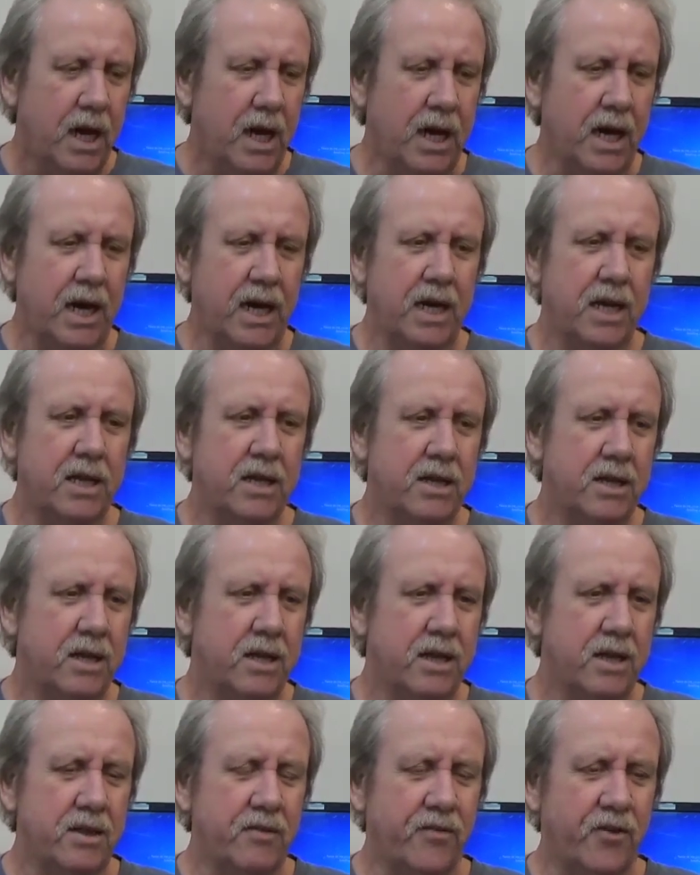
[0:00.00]
Uh,
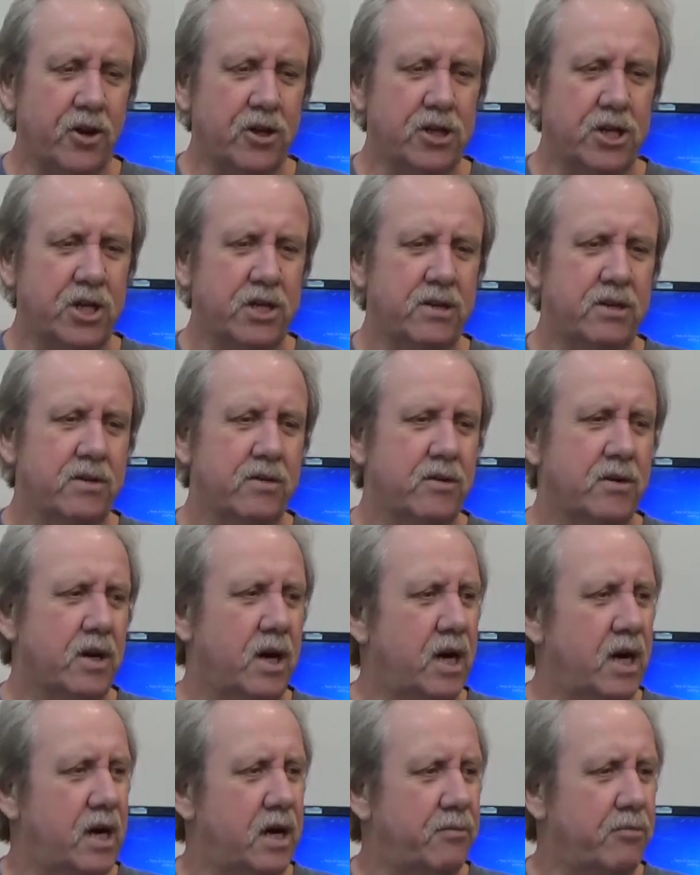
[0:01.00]
the first
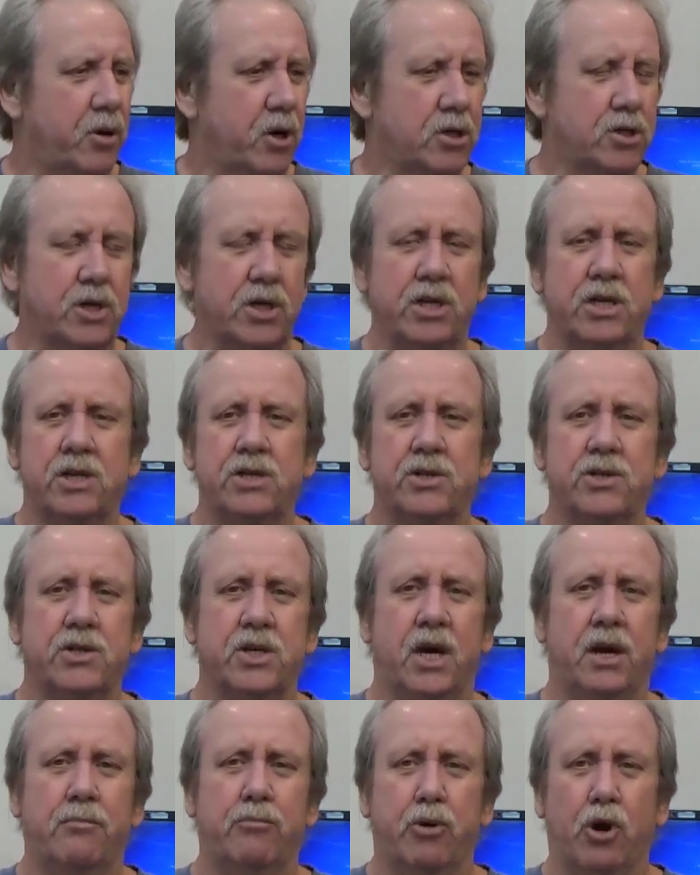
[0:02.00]
uh, person
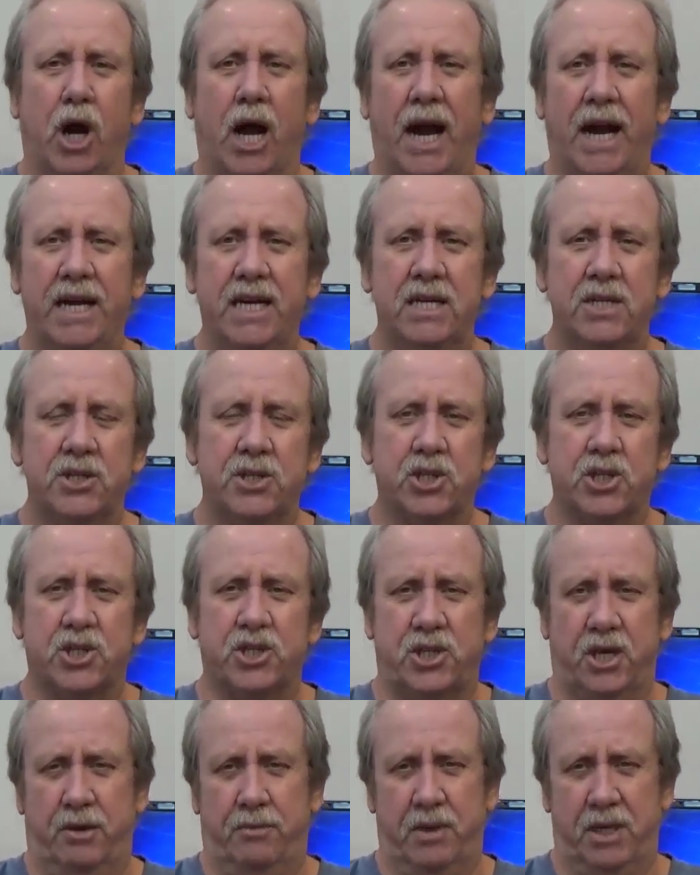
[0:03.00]
is uh, Brian
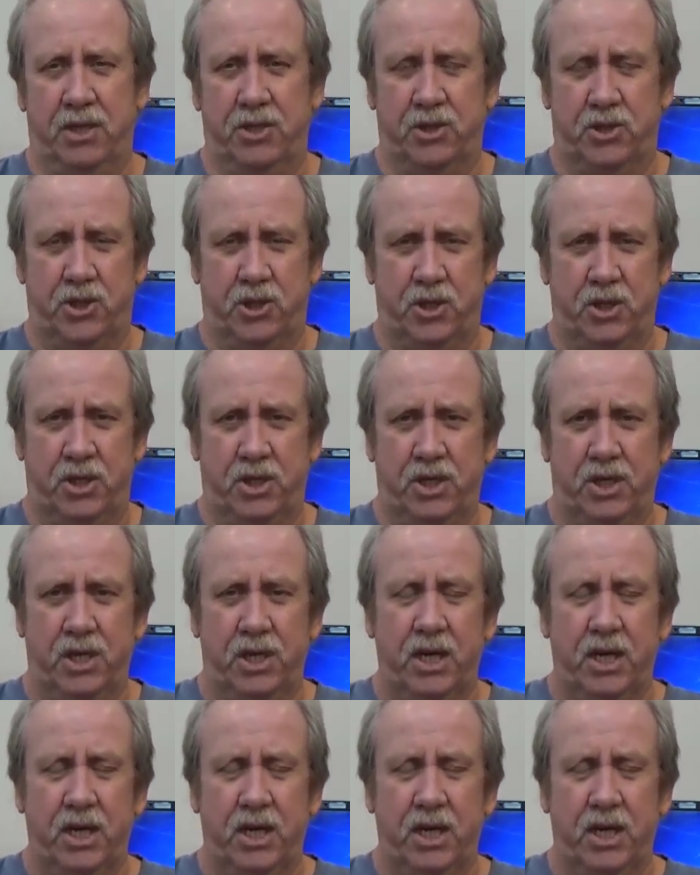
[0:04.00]
Simmons.